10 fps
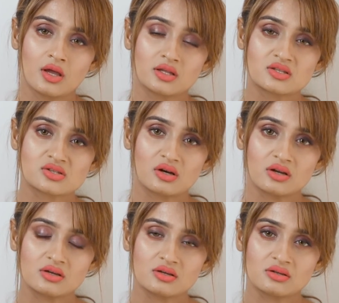It's
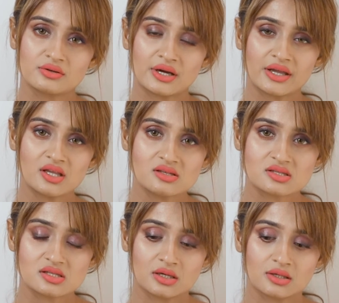got a
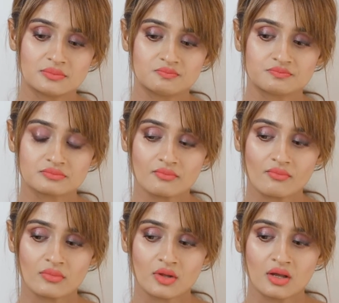nice
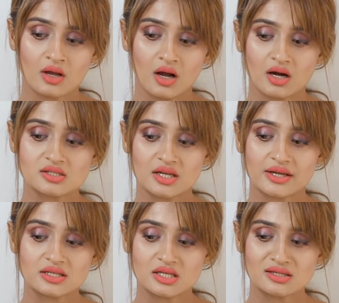
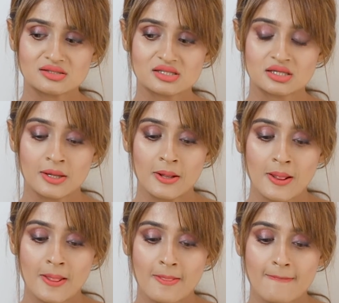underlying taste.
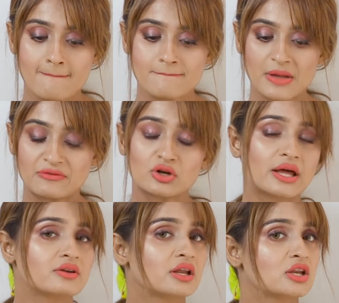I've not
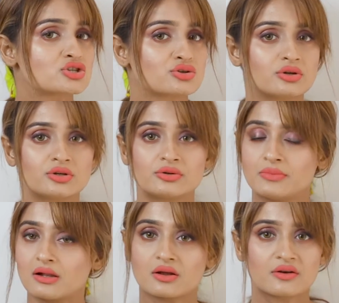added any sugar,
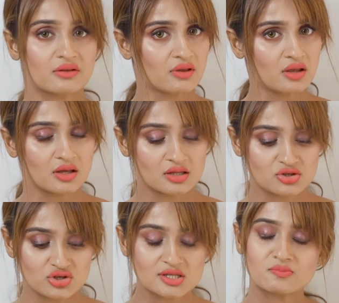milk, nothing.
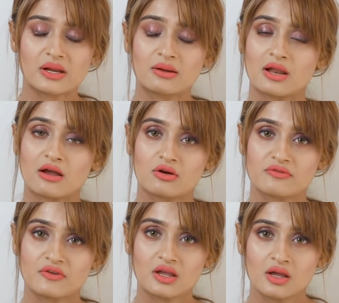It's just plain black
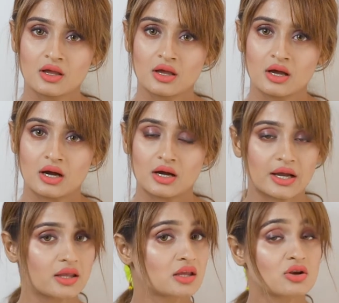coffee.
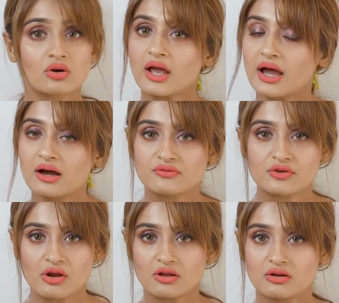I cannot have
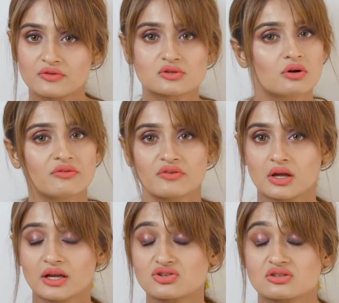the regular filter
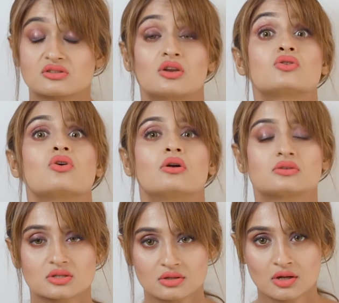coffee. I just
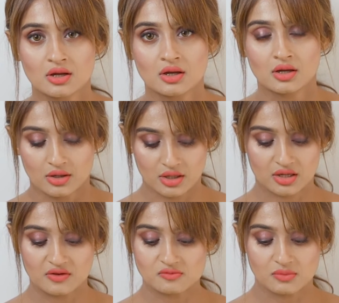cannot.
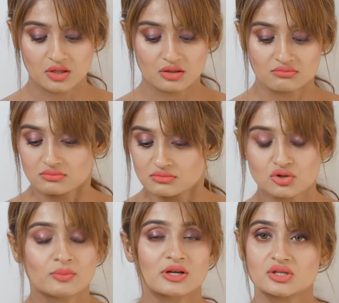It gives me
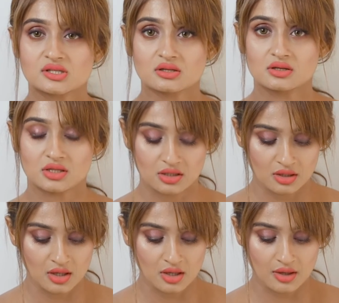too much acidity.
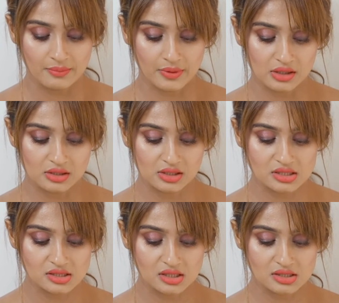But
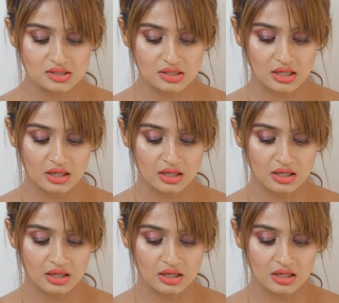this is